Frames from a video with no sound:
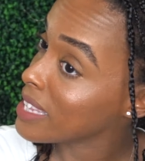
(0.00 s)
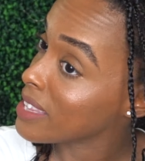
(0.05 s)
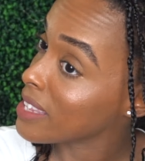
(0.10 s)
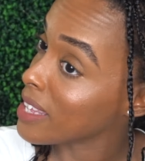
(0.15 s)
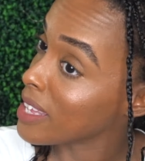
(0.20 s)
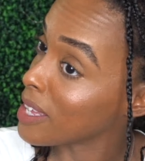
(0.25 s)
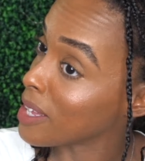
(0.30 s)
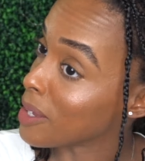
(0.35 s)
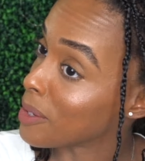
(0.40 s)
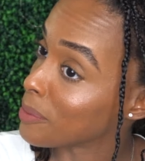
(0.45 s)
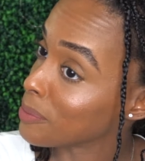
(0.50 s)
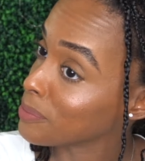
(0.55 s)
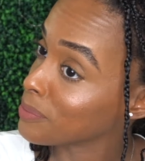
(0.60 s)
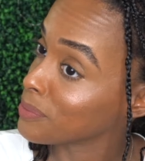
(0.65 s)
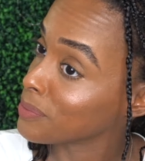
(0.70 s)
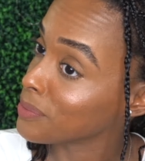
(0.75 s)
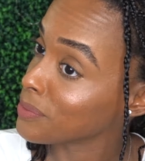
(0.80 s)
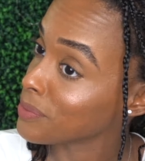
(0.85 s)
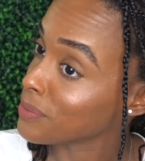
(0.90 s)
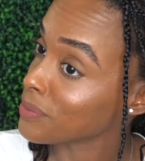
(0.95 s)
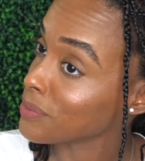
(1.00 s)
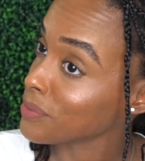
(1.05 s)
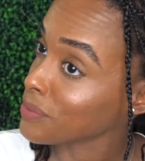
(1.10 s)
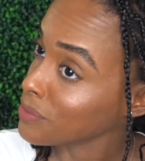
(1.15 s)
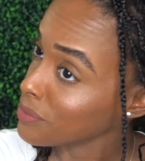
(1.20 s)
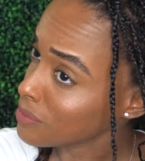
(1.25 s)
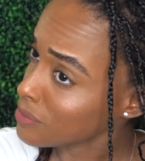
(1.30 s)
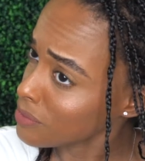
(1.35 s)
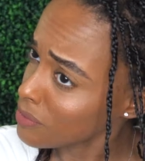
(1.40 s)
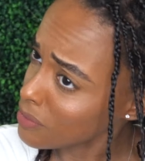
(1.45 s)
them.
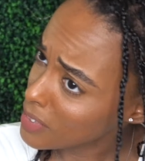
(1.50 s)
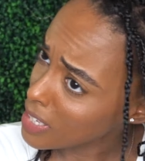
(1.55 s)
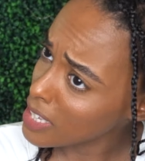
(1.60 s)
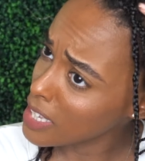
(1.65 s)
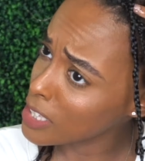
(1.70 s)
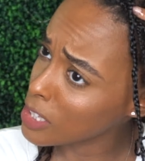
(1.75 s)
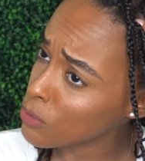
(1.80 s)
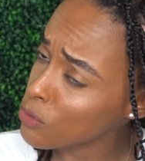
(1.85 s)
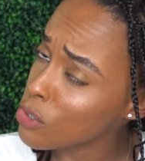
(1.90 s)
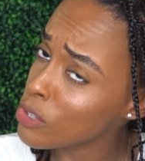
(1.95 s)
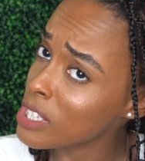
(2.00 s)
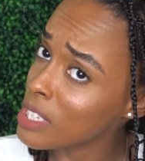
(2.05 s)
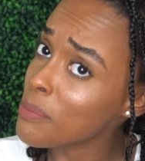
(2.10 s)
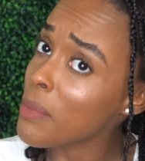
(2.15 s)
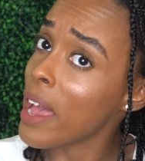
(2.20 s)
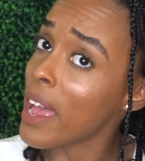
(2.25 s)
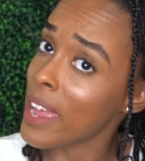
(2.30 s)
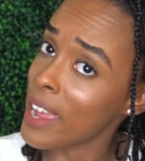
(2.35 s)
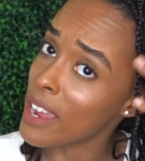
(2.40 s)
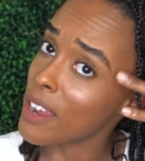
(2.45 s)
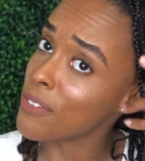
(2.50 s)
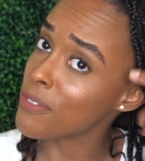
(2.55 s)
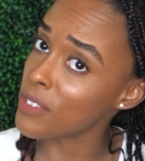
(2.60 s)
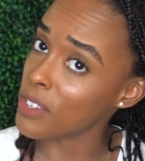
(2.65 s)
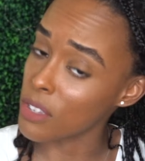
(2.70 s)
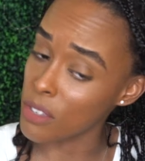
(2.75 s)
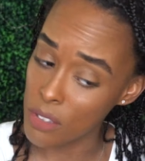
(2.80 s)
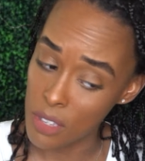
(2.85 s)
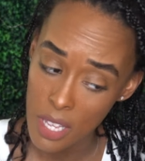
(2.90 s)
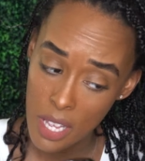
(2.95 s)
Like the roots of my hair
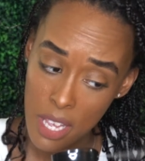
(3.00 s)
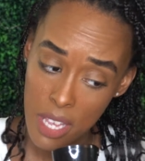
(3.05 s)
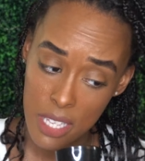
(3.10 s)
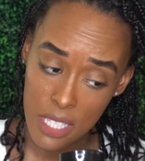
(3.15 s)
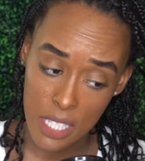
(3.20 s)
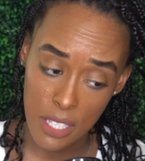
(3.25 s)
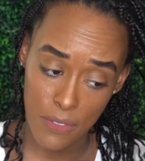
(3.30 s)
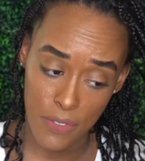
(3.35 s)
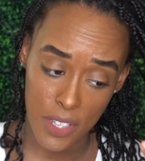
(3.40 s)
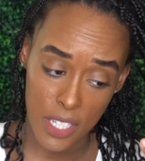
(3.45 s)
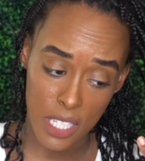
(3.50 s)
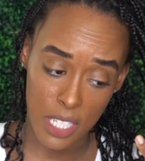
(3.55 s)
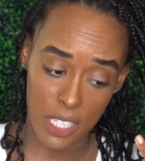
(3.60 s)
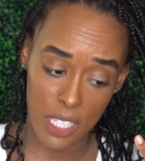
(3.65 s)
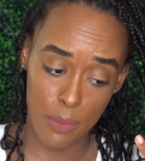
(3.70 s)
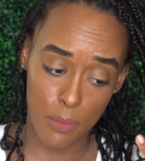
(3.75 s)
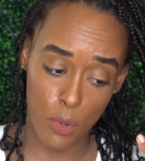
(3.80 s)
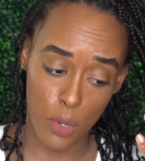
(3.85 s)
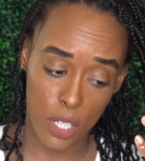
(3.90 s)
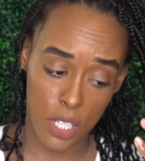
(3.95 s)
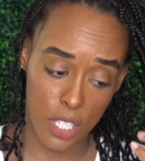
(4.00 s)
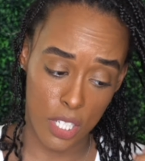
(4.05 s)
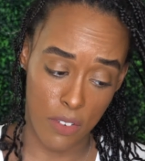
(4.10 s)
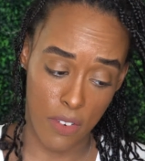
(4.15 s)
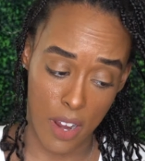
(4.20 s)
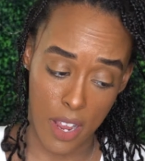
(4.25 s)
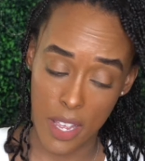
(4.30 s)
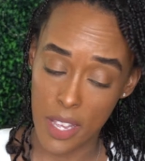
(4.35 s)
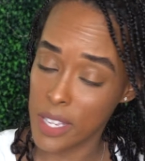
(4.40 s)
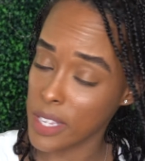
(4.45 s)
feel sufficiently
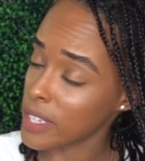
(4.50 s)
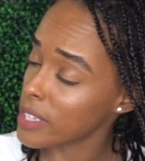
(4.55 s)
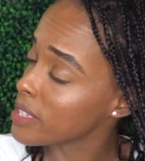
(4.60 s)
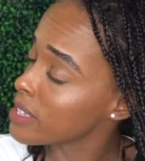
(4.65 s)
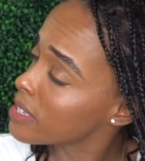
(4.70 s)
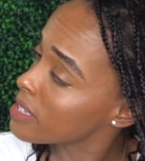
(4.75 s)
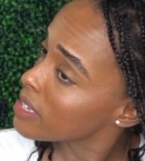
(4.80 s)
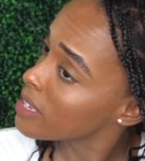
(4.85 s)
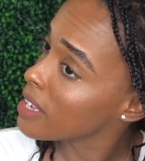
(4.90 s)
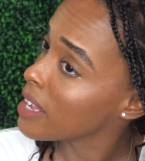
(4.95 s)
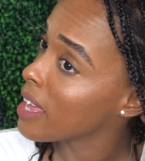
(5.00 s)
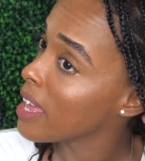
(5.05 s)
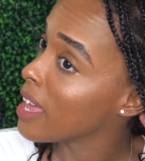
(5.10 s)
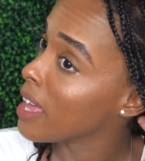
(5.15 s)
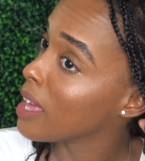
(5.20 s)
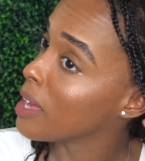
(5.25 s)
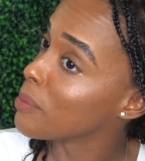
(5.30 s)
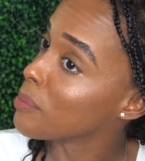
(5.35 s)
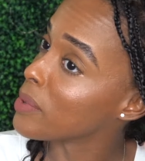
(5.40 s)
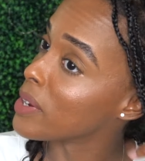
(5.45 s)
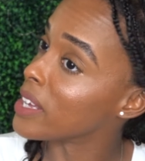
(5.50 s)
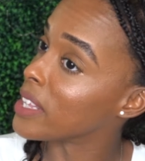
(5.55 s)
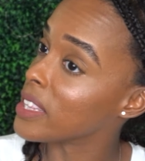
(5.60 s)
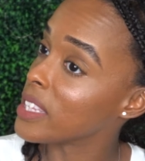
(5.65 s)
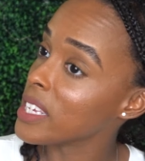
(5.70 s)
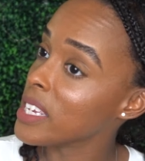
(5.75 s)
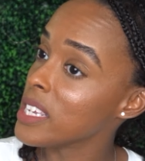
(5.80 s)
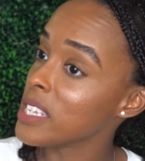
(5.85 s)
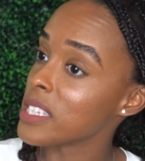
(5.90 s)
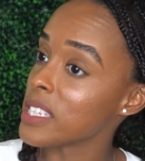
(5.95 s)
moisturized, but
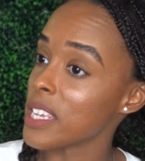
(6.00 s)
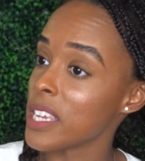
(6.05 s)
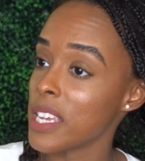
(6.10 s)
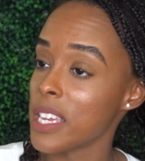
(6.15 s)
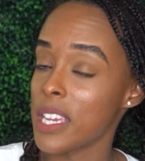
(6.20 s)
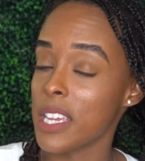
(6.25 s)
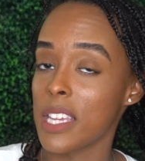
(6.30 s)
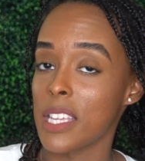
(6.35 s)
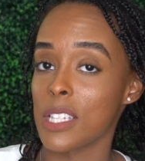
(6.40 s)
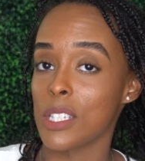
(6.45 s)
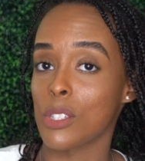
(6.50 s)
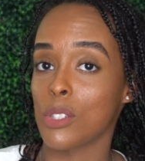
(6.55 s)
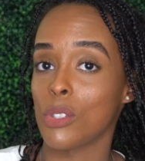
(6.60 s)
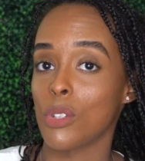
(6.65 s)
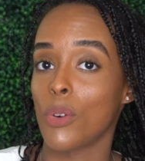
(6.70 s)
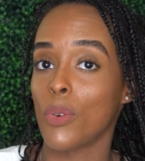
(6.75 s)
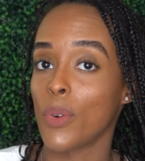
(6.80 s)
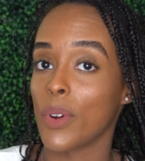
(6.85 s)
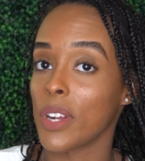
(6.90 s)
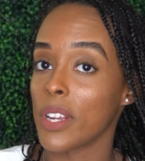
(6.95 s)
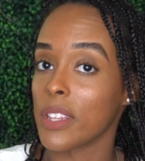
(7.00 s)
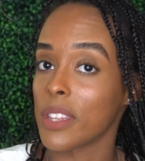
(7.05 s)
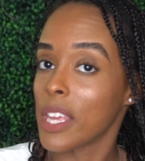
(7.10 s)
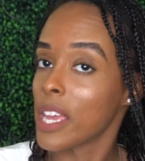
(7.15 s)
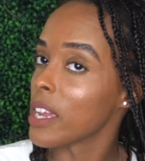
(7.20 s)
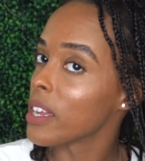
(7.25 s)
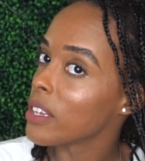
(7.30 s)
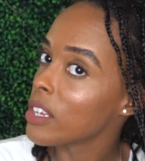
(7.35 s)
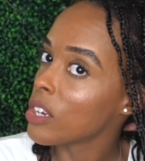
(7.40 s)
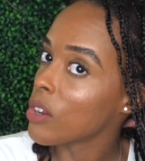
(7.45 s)
these ends, Lord,
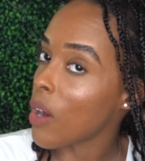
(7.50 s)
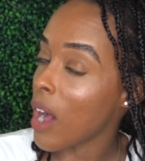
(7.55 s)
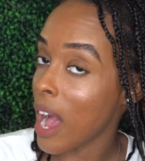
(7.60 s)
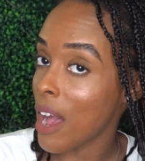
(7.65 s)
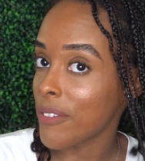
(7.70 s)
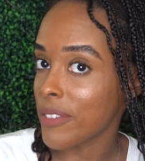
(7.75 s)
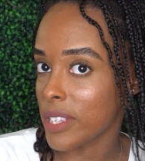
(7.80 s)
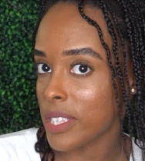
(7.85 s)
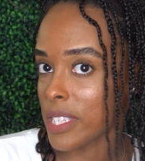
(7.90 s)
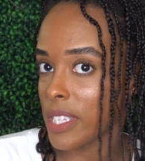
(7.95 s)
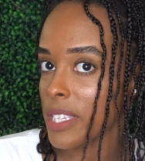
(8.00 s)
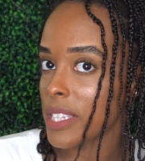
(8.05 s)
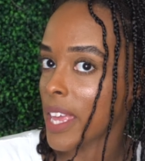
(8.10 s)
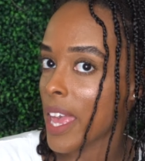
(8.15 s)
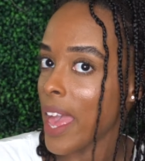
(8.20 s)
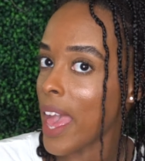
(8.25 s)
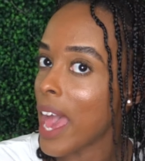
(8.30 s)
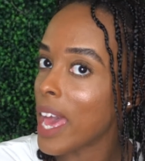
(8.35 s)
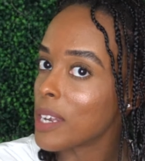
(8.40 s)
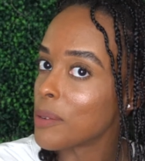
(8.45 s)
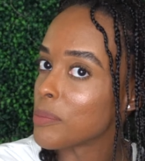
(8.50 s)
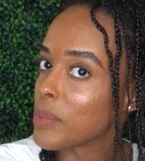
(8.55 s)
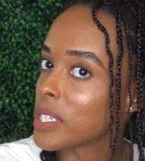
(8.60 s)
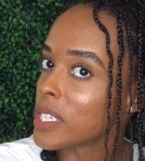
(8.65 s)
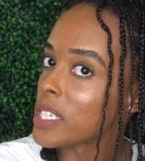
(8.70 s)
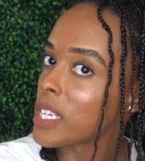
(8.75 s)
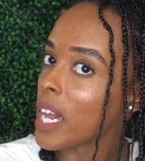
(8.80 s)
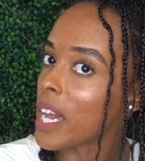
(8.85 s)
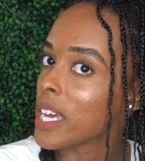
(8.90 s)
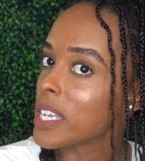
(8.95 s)
they obviously they hadn't been
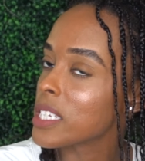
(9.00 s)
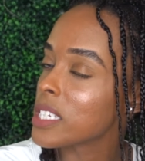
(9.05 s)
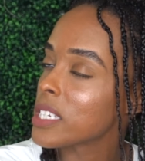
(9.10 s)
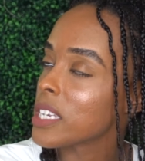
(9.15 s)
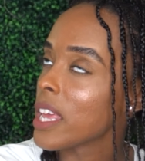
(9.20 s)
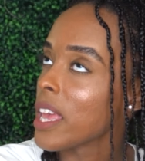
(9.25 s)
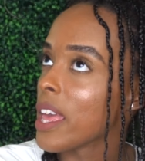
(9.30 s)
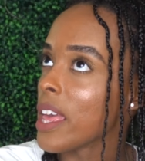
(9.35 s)
touched.